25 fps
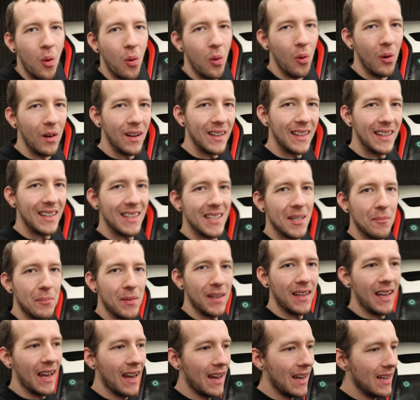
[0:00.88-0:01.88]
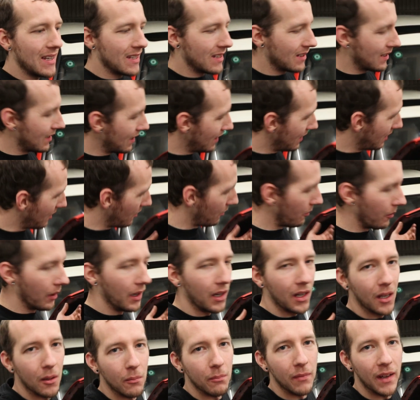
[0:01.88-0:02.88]
What is up, you guys?
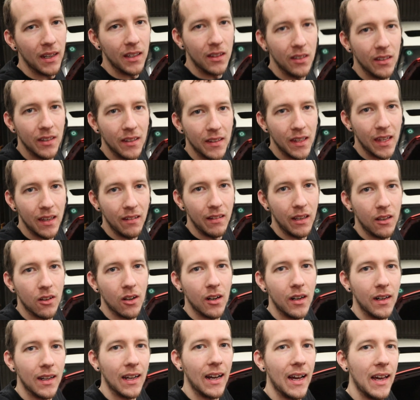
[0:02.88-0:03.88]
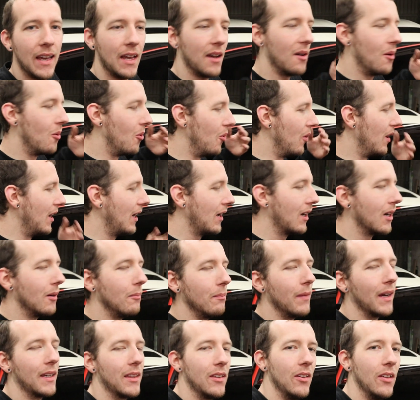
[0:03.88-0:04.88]
Welcome back to the Daily Car Guy.
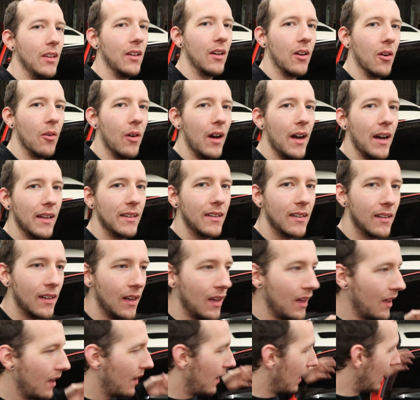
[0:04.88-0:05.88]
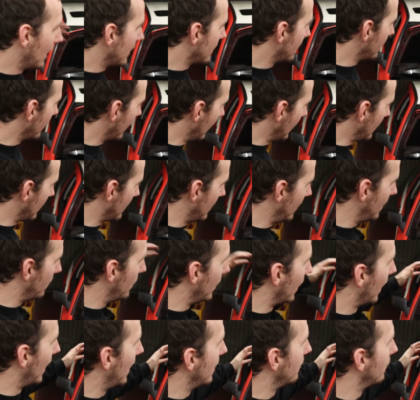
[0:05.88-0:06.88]
Welcome back to the garage. As you can see
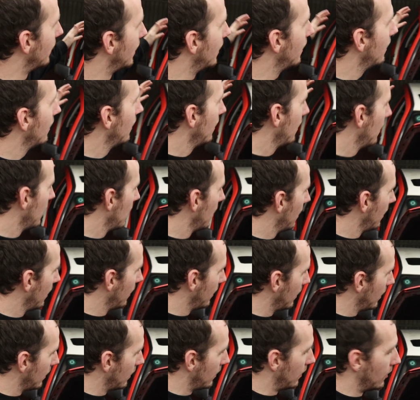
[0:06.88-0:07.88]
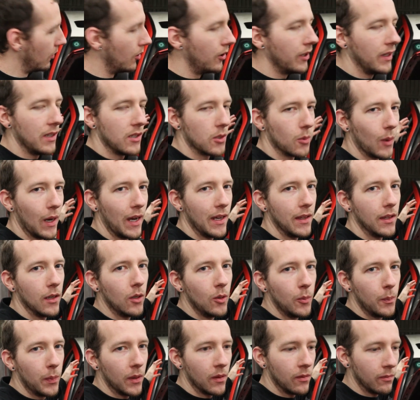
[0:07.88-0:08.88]
behind me, the hood is wide
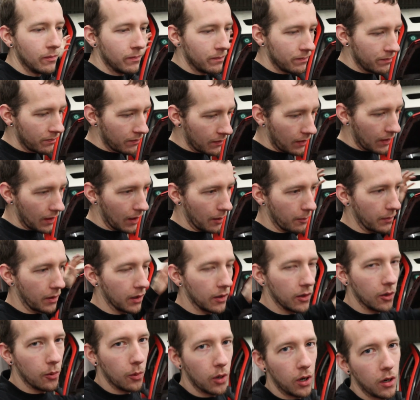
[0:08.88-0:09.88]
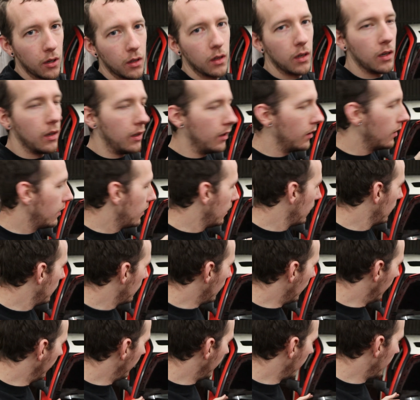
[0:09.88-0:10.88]
open. I'm gonna work
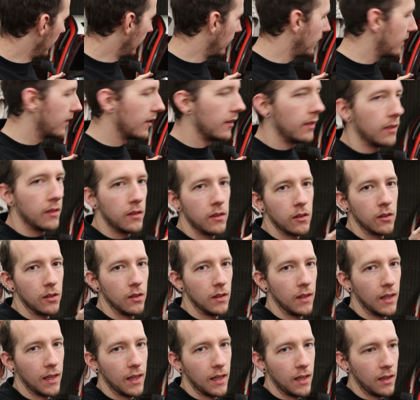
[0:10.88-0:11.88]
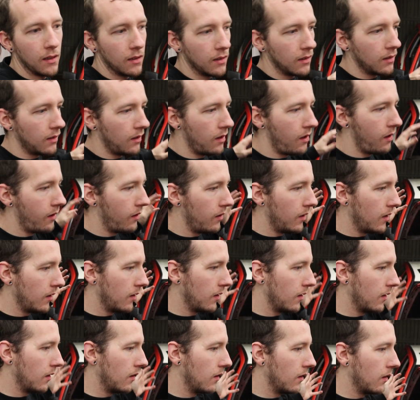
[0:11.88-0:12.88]
on the engine today.
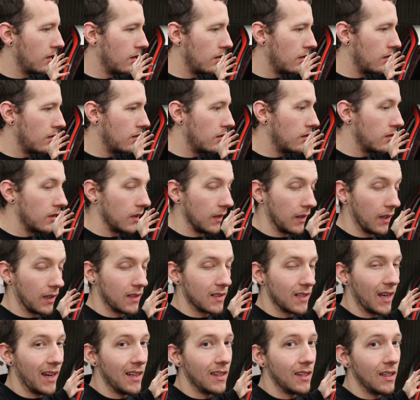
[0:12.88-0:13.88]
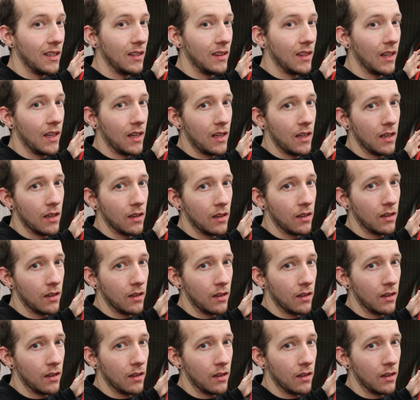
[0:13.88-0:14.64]
It's an exciting day.